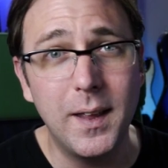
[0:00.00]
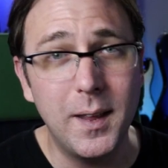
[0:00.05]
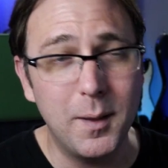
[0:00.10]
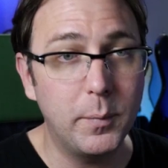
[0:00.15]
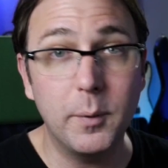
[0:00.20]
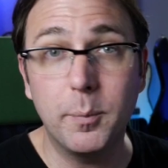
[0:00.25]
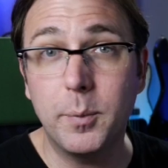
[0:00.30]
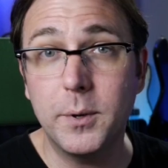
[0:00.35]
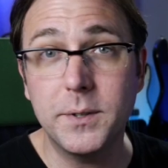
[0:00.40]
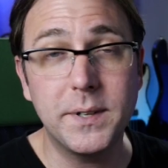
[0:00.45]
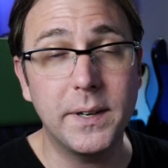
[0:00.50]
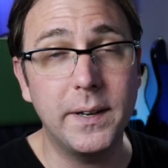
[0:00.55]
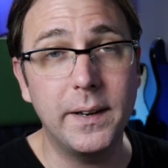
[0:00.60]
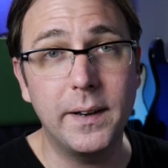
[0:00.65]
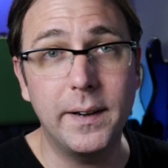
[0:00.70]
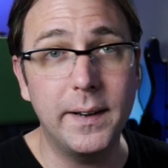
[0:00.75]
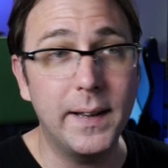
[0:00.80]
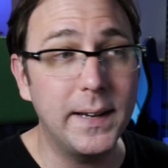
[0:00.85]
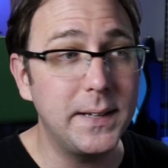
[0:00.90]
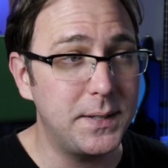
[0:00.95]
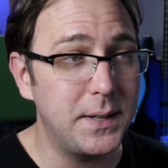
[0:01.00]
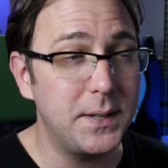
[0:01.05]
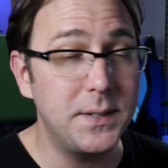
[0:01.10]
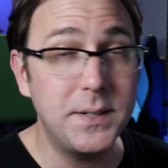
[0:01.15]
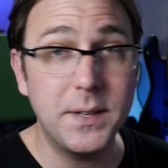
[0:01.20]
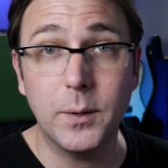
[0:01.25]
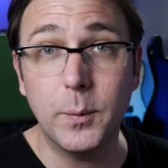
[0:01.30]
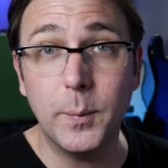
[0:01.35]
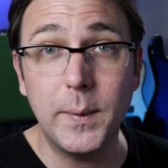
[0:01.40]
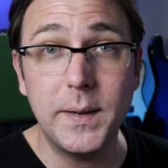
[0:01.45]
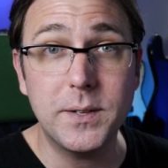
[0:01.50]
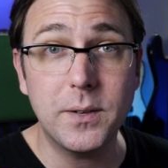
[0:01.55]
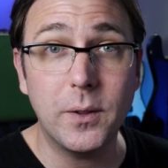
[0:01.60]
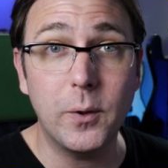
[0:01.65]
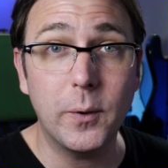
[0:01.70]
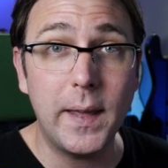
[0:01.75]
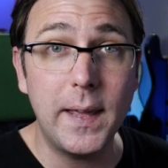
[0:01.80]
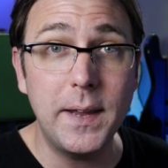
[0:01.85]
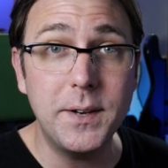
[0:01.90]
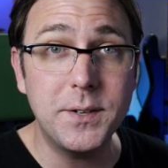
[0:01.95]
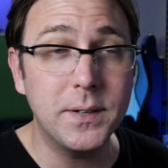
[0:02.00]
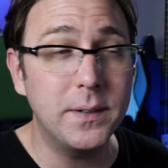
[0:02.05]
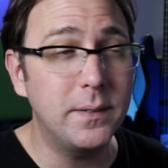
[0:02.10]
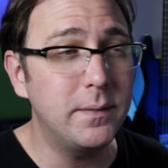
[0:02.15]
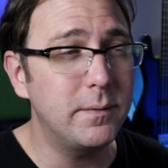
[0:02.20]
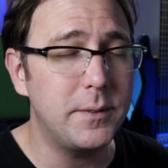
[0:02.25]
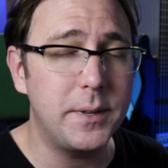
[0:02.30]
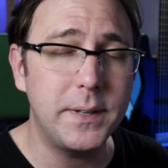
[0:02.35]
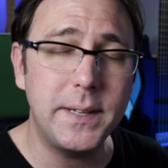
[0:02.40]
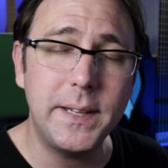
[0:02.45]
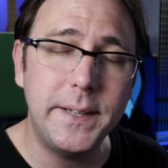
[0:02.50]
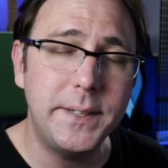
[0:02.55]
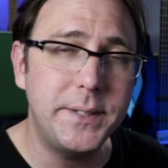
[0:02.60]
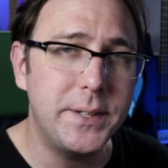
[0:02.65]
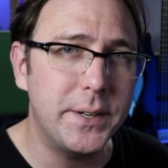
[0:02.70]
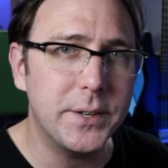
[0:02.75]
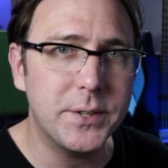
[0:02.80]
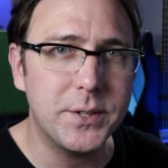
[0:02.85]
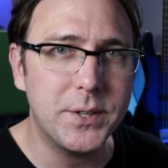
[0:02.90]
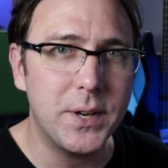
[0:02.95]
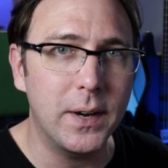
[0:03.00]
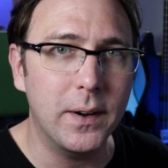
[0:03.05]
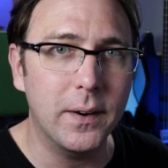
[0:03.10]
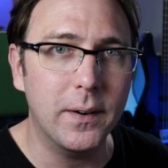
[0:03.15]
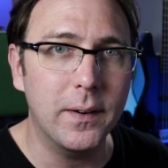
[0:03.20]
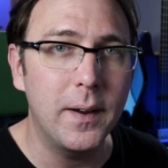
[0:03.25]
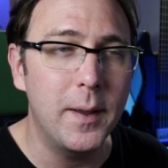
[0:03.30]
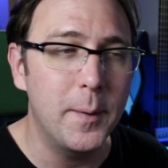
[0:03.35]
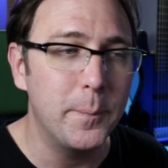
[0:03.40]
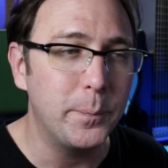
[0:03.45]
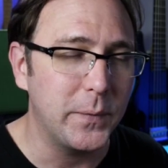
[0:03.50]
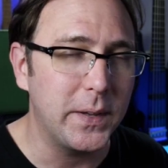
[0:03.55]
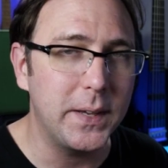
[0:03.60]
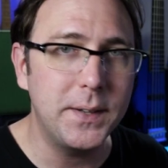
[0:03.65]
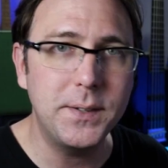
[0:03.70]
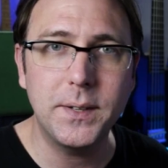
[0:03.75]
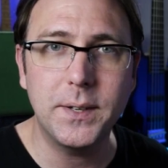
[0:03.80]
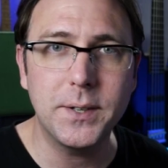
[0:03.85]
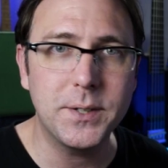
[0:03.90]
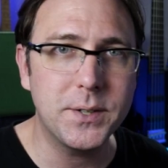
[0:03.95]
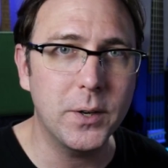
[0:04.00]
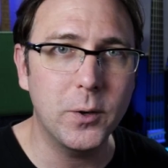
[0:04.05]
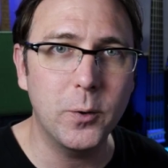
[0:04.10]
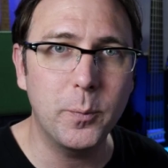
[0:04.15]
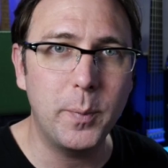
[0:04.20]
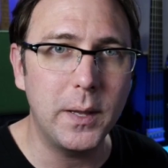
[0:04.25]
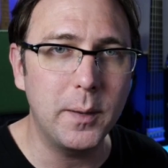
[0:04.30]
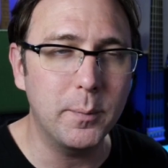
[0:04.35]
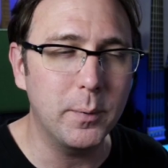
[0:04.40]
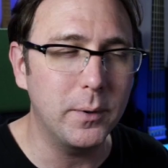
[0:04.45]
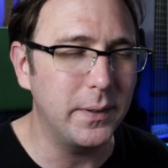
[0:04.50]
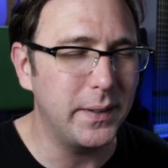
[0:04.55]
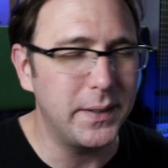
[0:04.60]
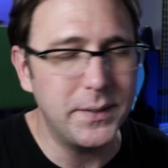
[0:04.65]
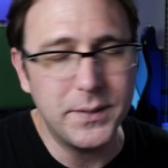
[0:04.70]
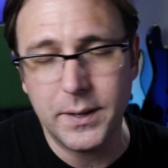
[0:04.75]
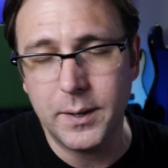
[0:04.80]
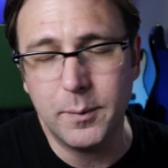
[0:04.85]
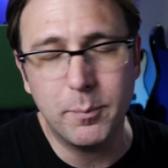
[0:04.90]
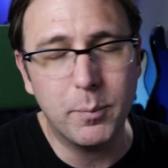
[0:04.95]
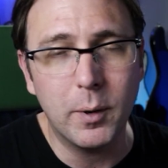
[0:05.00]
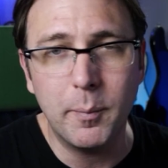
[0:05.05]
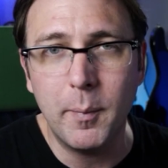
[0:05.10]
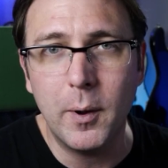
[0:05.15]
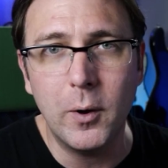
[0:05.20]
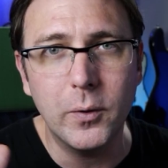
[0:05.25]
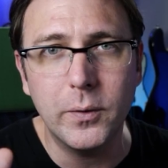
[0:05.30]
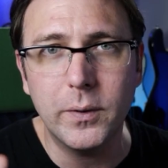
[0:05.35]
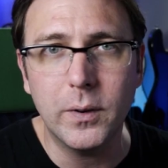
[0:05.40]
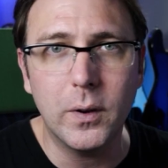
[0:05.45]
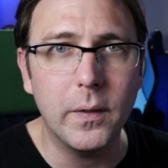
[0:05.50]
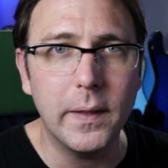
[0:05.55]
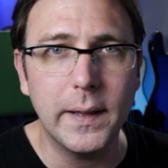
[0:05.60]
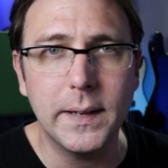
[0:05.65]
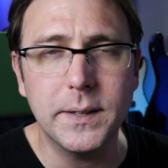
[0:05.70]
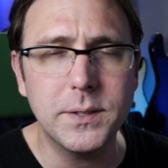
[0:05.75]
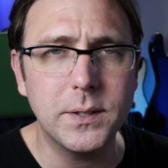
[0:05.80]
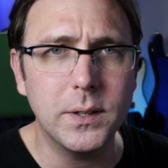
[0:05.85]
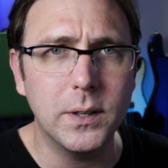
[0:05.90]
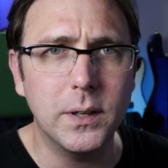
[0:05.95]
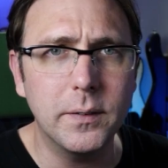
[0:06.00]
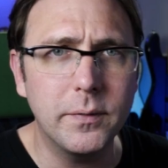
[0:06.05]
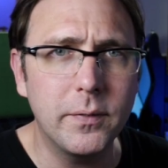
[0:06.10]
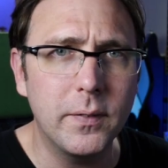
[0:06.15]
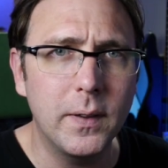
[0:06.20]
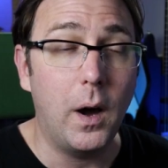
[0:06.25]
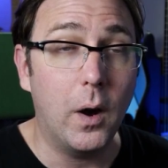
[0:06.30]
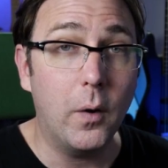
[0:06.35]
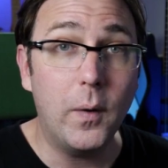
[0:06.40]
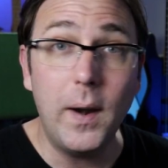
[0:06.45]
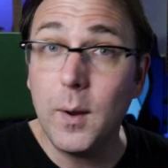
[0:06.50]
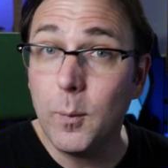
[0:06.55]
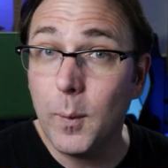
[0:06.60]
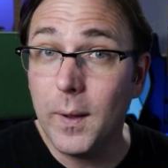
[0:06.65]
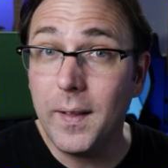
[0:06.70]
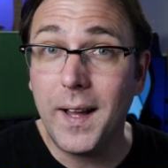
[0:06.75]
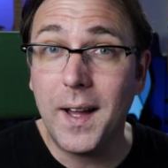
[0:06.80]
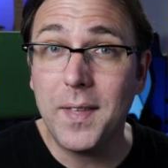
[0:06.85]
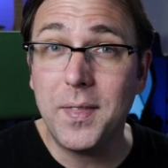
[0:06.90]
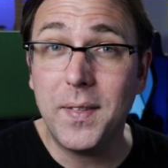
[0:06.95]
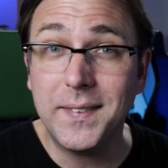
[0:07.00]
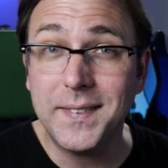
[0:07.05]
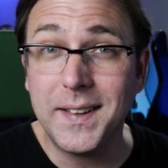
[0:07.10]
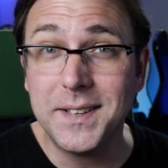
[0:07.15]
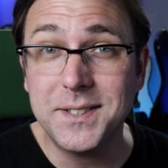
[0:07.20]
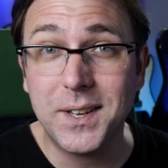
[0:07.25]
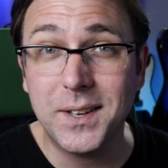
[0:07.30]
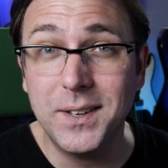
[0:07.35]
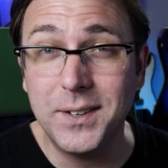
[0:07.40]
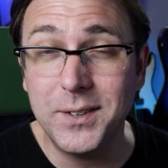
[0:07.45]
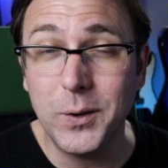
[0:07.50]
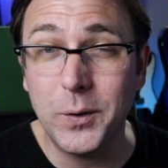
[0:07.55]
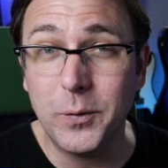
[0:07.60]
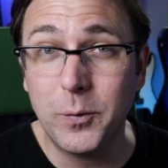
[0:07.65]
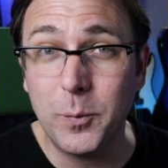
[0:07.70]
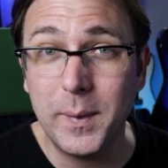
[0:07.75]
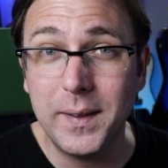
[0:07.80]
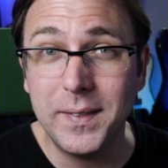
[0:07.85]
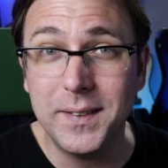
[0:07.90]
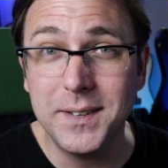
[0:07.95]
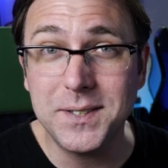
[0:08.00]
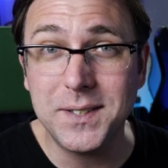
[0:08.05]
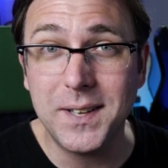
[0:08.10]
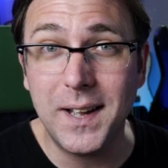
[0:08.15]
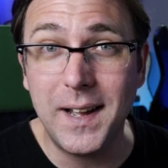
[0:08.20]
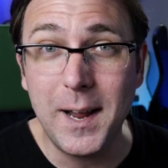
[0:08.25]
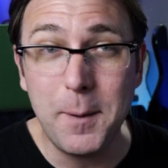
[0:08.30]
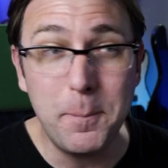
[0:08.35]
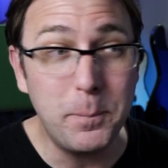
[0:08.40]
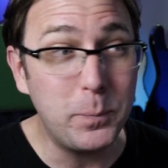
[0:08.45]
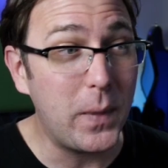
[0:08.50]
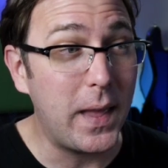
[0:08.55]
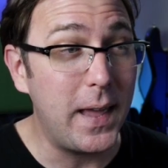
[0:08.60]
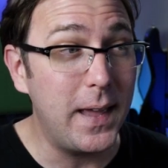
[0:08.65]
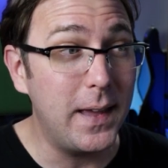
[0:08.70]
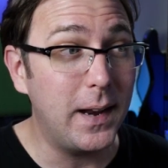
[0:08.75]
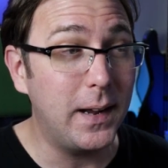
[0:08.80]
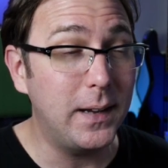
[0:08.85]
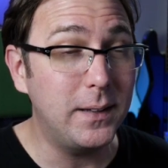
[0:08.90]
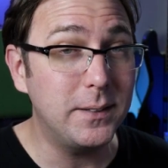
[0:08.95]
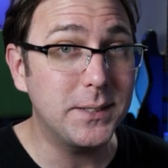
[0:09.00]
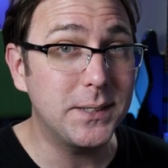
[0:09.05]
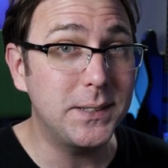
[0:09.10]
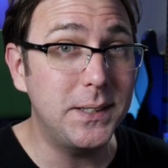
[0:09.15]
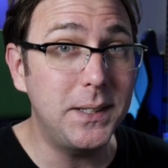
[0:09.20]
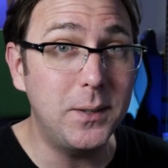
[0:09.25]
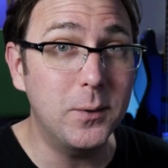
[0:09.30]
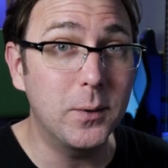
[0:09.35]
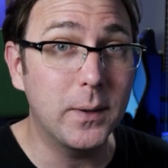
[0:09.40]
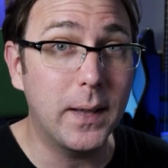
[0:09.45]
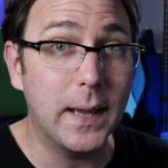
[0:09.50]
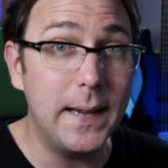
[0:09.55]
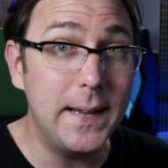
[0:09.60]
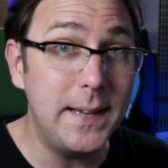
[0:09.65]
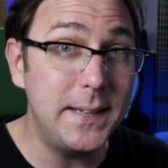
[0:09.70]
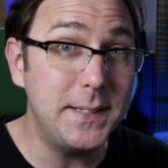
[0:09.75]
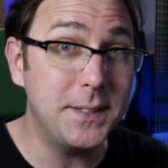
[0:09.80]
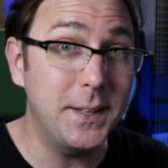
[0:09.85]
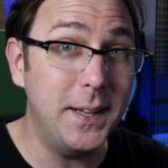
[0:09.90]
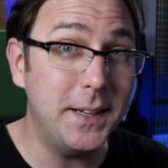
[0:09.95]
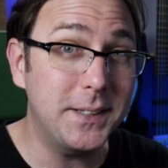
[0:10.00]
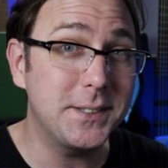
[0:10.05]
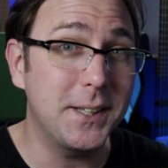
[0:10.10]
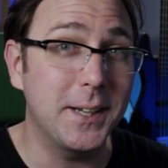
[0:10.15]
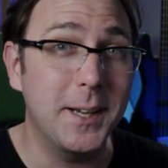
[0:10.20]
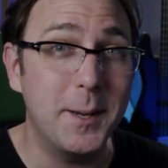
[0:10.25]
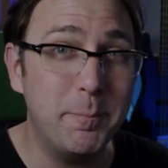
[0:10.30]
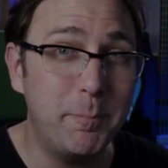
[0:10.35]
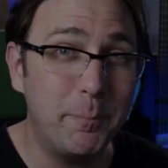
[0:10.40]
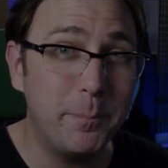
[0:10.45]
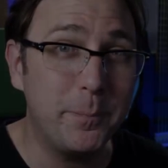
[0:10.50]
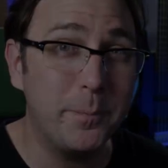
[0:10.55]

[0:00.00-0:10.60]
But it puts it in a nice, easy to reach location. It's easy to share, easy to show people, easy to promote, and all that stuff. All right, well, I think that's going to do it for me this time, and I'll see you guys next time.